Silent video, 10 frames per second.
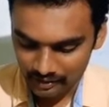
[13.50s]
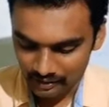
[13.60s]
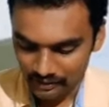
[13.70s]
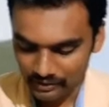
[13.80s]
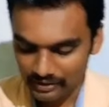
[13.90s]

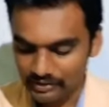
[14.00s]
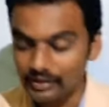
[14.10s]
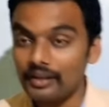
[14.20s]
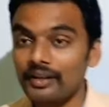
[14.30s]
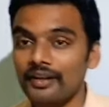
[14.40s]

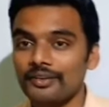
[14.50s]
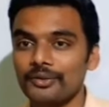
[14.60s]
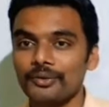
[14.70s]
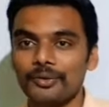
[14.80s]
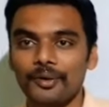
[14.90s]
isolation.
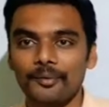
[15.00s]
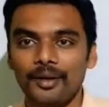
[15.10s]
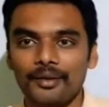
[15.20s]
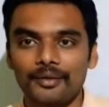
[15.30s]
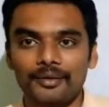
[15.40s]
So
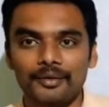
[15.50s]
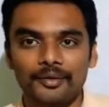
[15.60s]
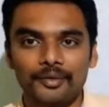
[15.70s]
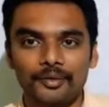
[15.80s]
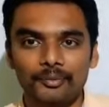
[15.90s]

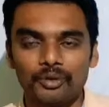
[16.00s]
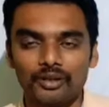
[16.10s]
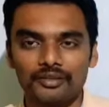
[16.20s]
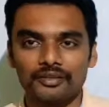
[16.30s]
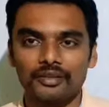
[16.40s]

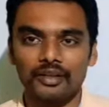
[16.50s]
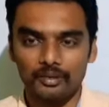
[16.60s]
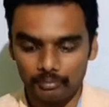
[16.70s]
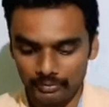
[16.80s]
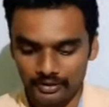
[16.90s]
Murali sir
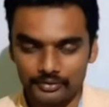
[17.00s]
helped me